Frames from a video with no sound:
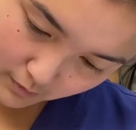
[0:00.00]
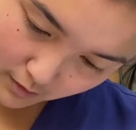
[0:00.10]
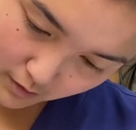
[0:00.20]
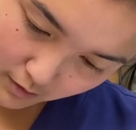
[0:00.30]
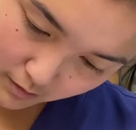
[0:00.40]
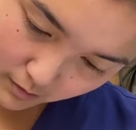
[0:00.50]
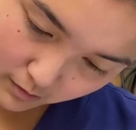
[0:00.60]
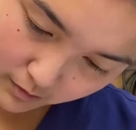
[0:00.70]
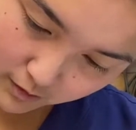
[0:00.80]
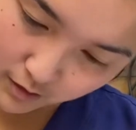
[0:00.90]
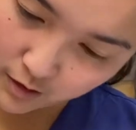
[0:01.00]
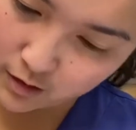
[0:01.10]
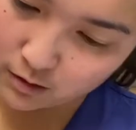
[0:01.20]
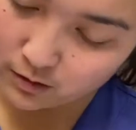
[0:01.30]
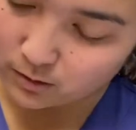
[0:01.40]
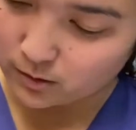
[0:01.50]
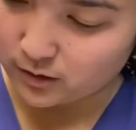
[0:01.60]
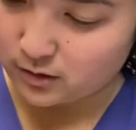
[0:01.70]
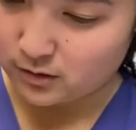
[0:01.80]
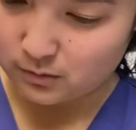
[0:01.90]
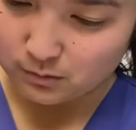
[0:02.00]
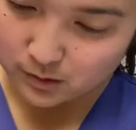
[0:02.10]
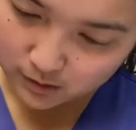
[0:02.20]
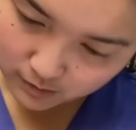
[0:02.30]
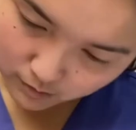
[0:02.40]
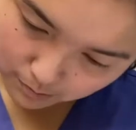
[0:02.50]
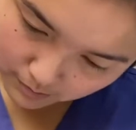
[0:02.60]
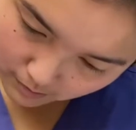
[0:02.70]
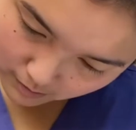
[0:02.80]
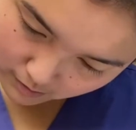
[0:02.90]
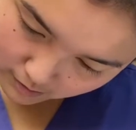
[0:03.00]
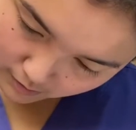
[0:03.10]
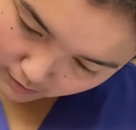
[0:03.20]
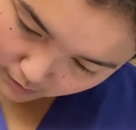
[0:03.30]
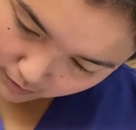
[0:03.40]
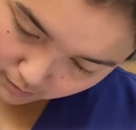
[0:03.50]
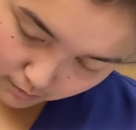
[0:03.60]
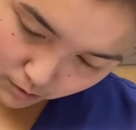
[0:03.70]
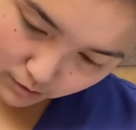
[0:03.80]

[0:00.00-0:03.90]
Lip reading: Okay, so it looks like I got all the organisms, most